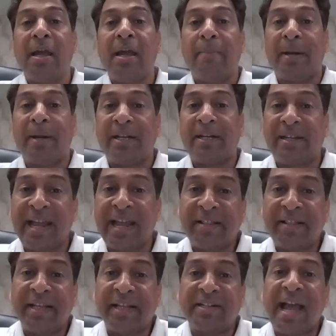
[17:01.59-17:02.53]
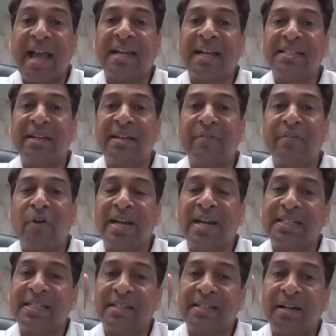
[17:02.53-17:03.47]
But take the tax
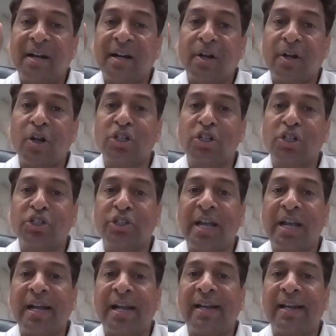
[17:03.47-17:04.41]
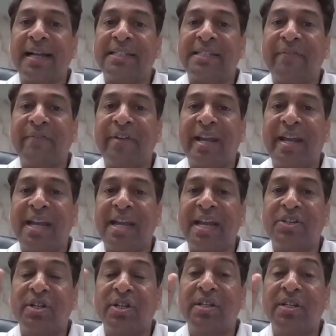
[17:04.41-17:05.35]
invoice, cross-check
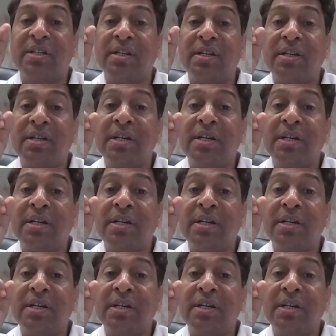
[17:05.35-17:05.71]
classification,